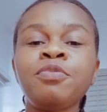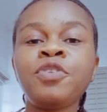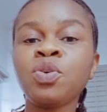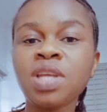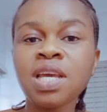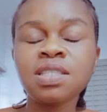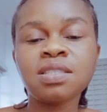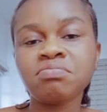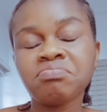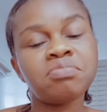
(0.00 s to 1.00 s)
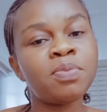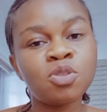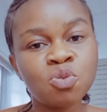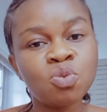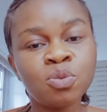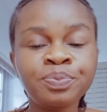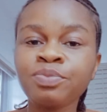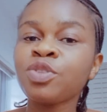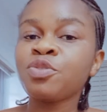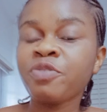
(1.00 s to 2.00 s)
few days, maybe 2
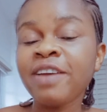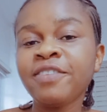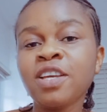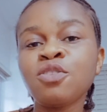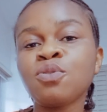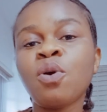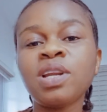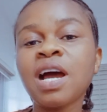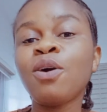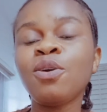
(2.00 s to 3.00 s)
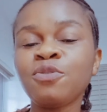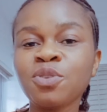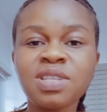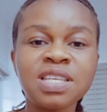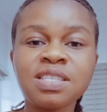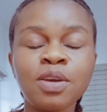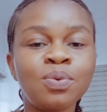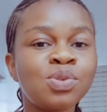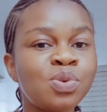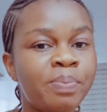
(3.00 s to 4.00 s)
to 5 days to order all of those things that you
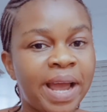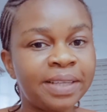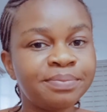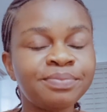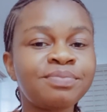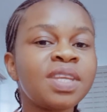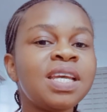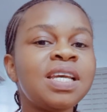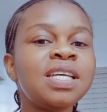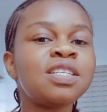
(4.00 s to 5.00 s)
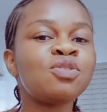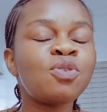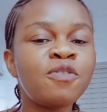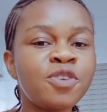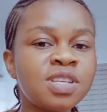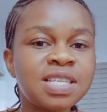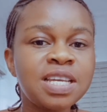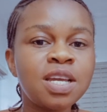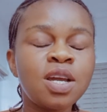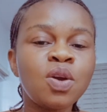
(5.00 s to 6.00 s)
want to buy. It is
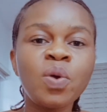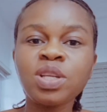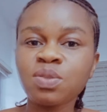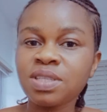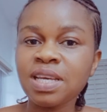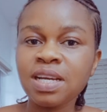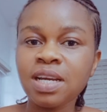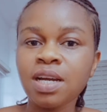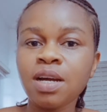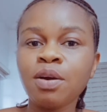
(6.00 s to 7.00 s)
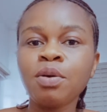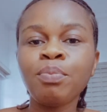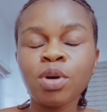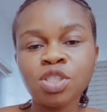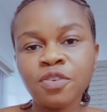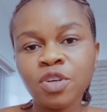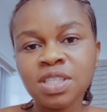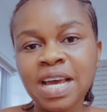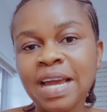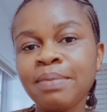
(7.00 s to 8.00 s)
obviously going to take much of your
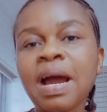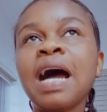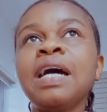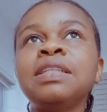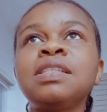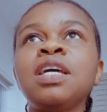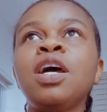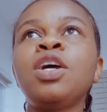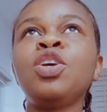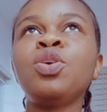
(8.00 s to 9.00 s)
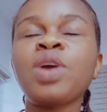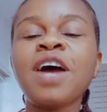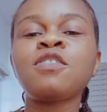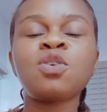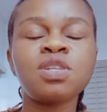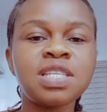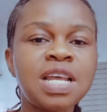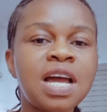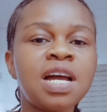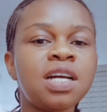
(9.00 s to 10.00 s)
time, and you have to
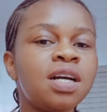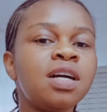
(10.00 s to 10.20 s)
consider